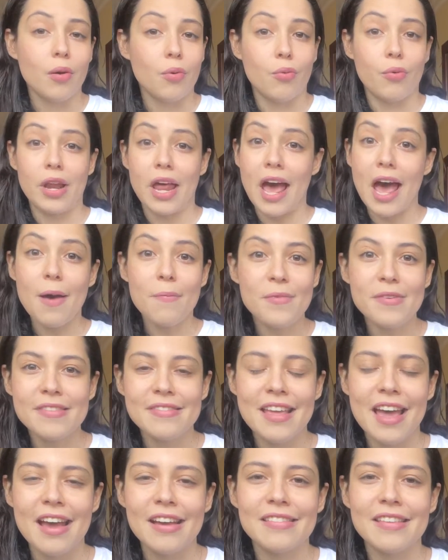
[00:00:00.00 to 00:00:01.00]
what
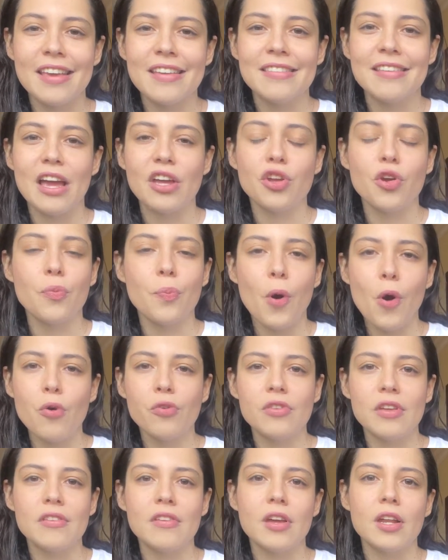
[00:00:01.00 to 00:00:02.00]
happens next is that your
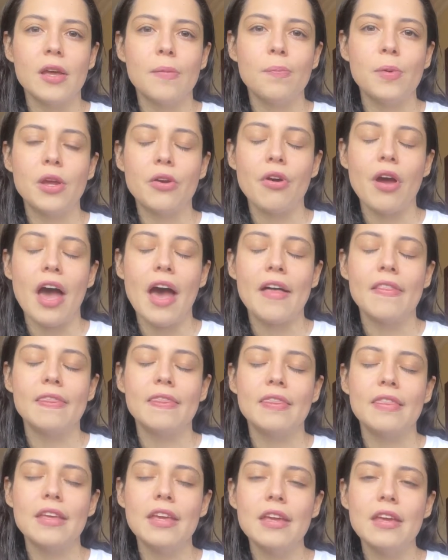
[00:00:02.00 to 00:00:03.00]
post is going to appear
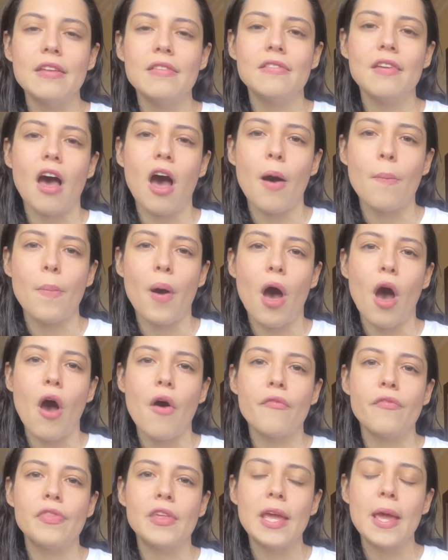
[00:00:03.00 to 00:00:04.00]
at the top
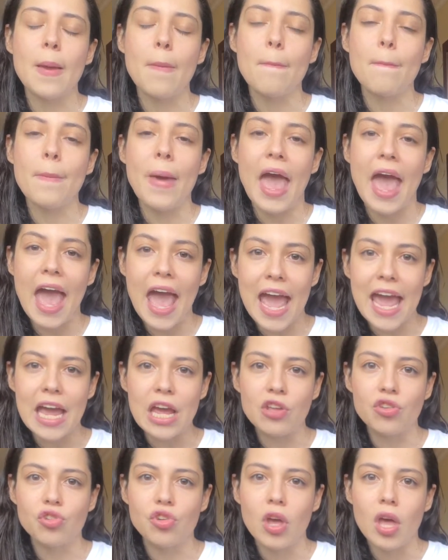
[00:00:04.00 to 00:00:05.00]
of the
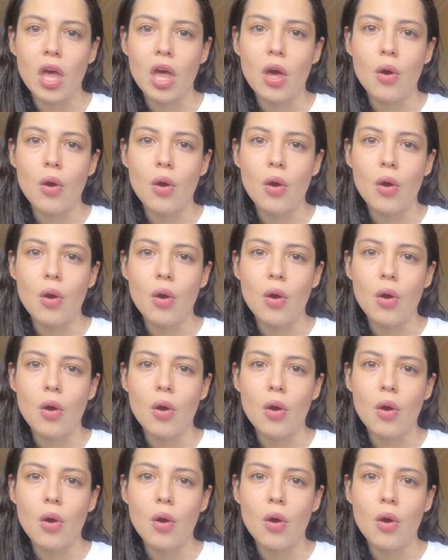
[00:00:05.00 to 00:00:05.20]
page